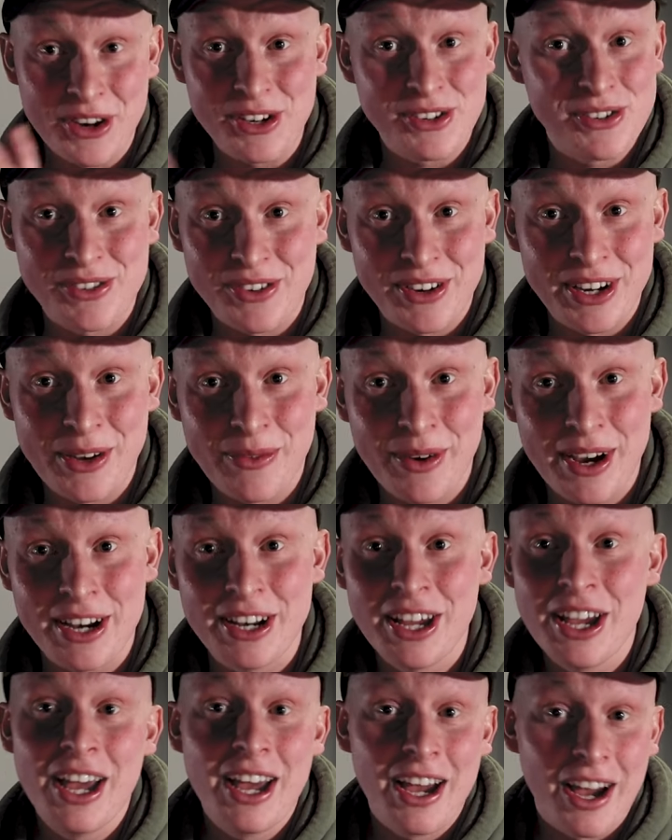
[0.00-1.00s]
which was really
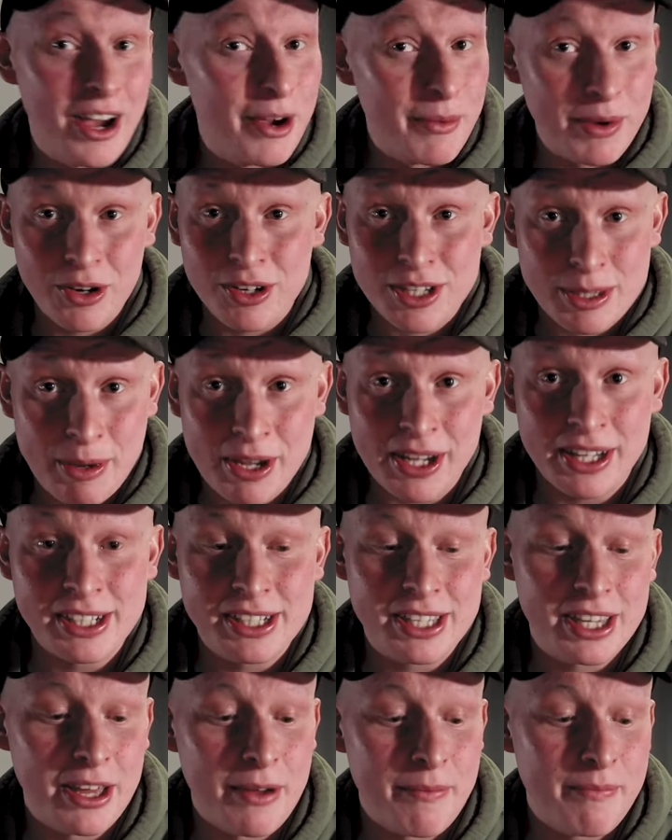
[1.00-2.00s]
weird. Uh, we got speaking
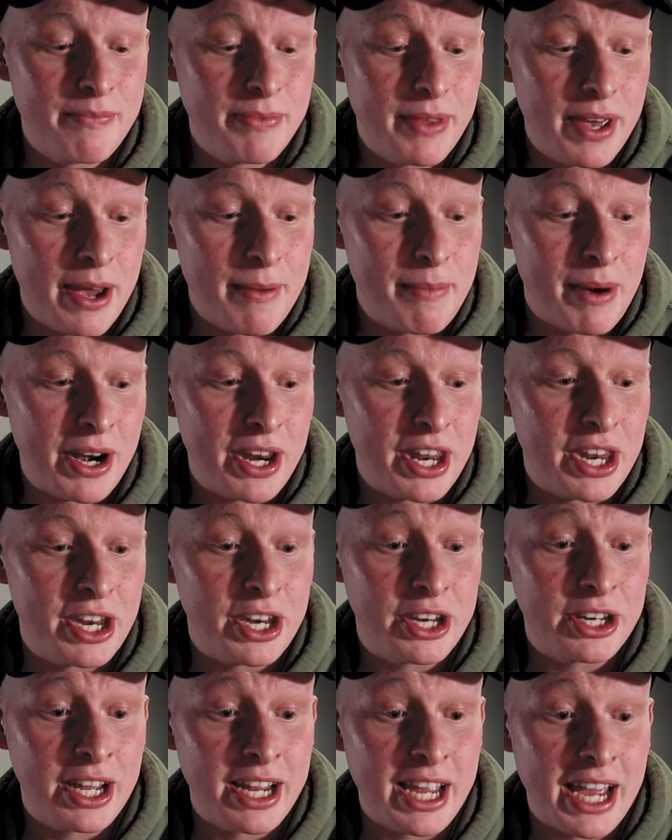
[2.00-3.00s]
to them uh, by the end
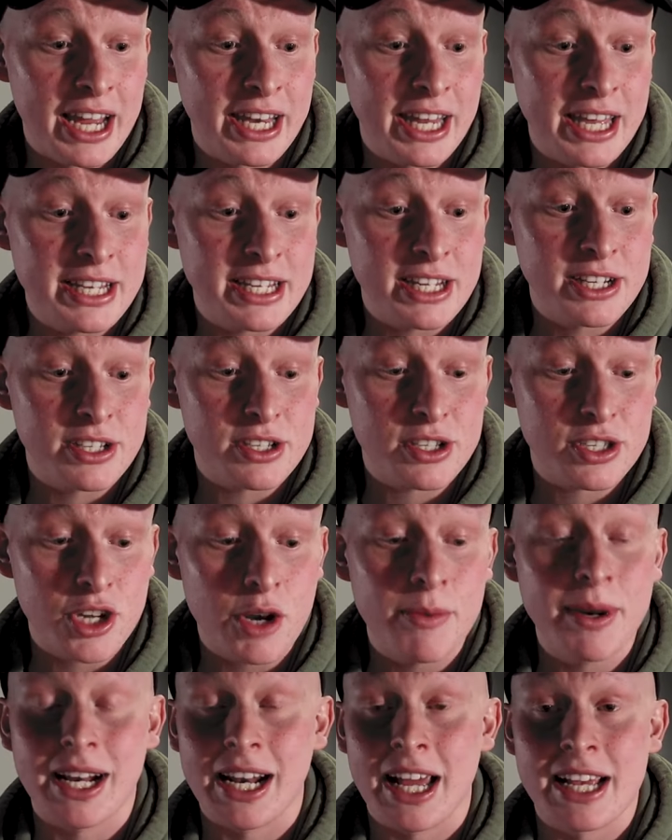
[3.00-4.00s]
of the night, and they did
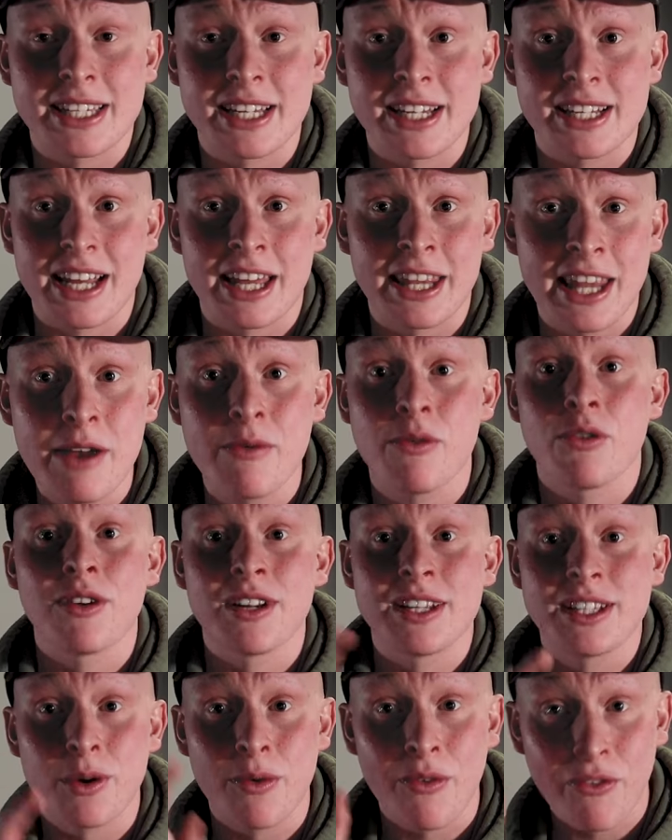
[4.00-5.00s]
so many classics, and they were
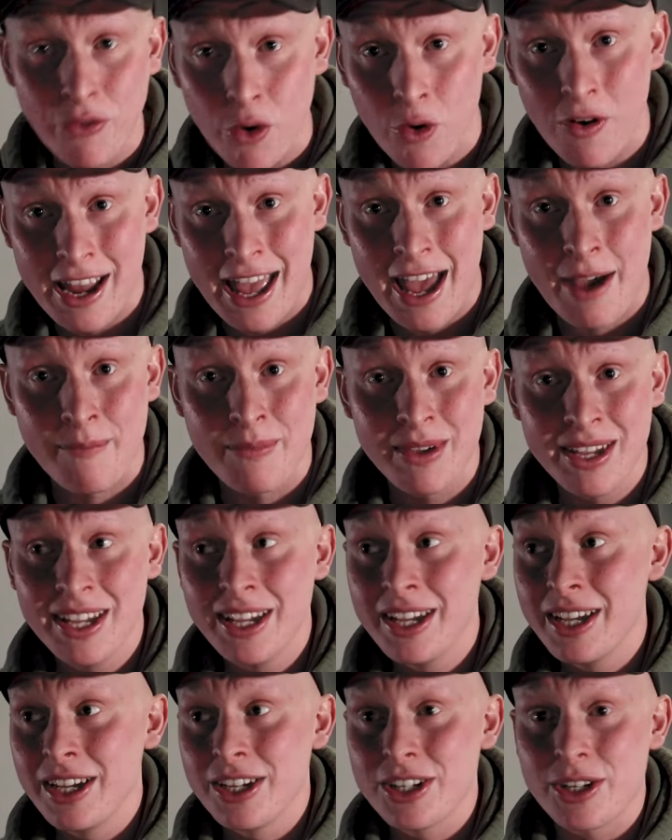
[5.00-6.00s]
on until 4 a.m.
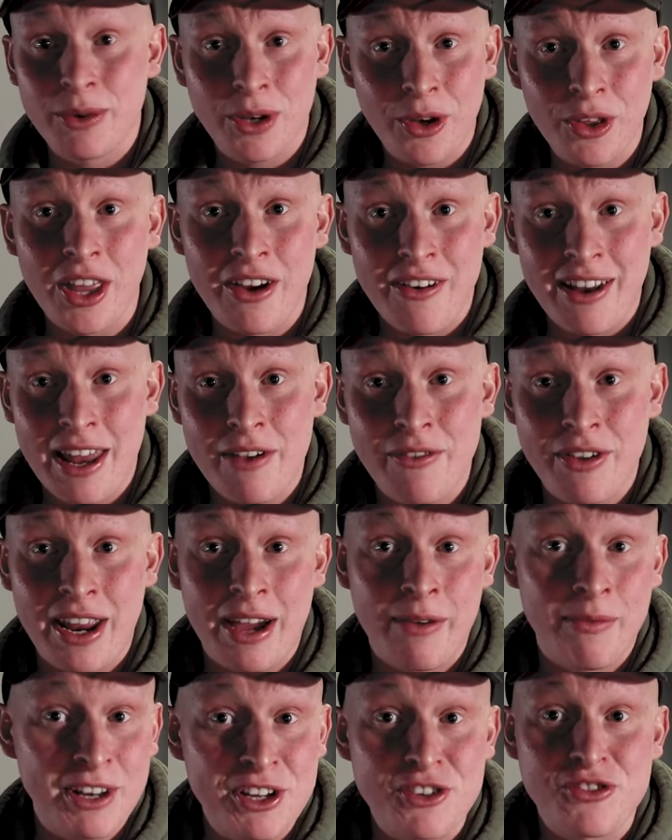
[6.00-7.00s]
So we got there 11
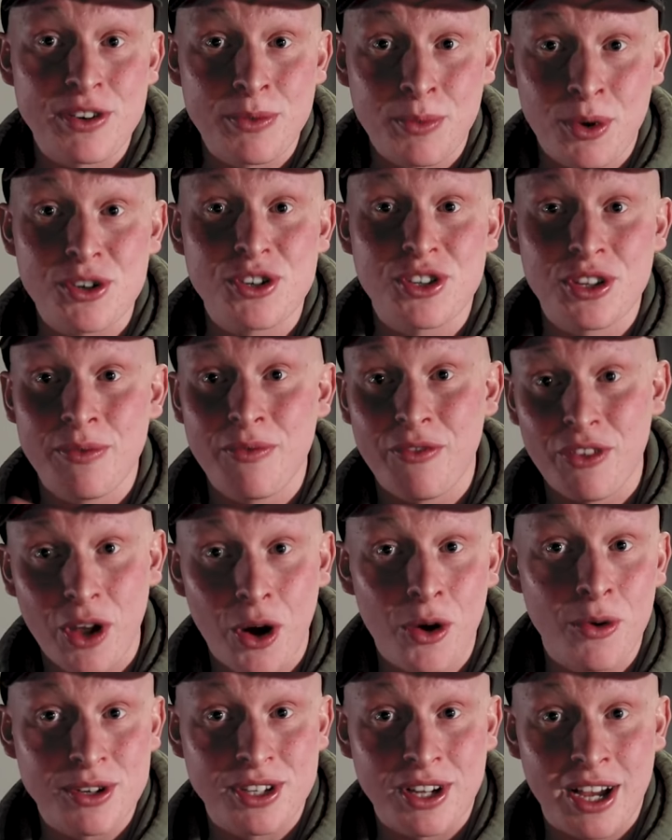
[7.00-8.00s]
and literally watched them for the
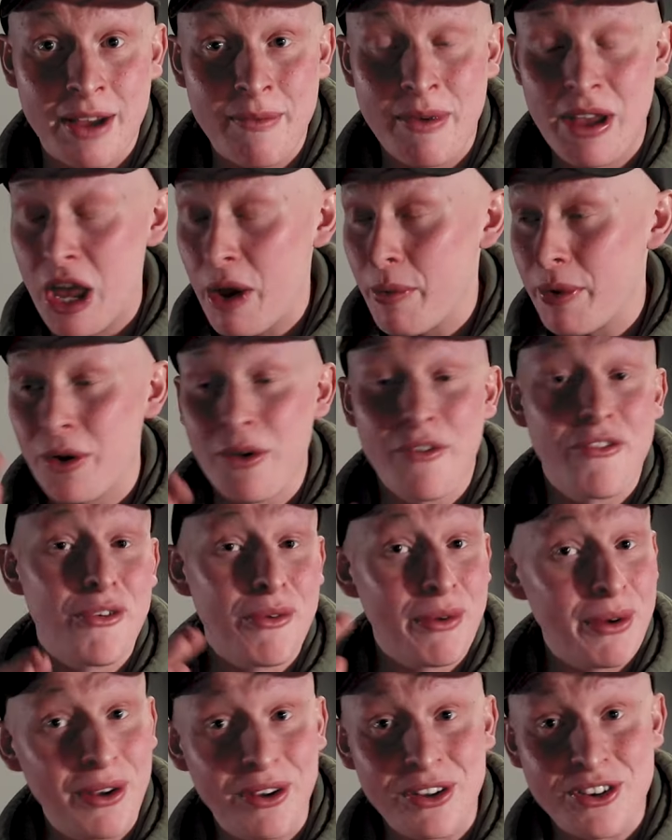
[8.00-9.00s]
whole time. We got
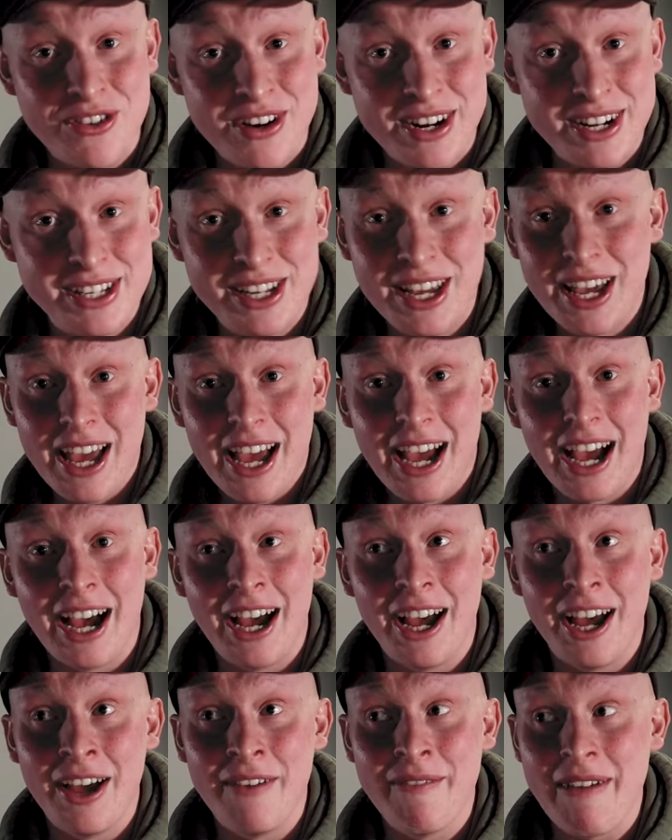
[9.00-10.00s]
through a lot of drinks,
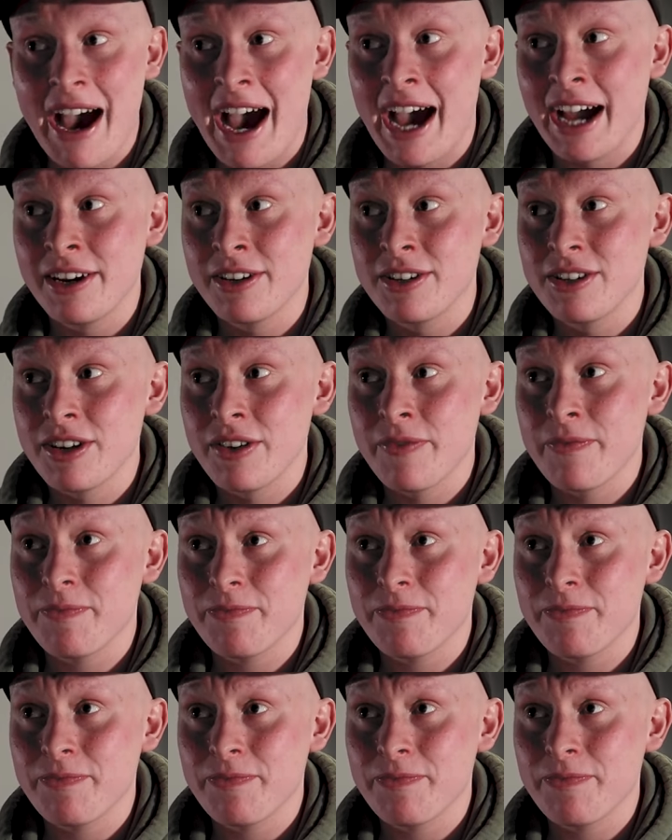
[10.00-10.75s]
um, and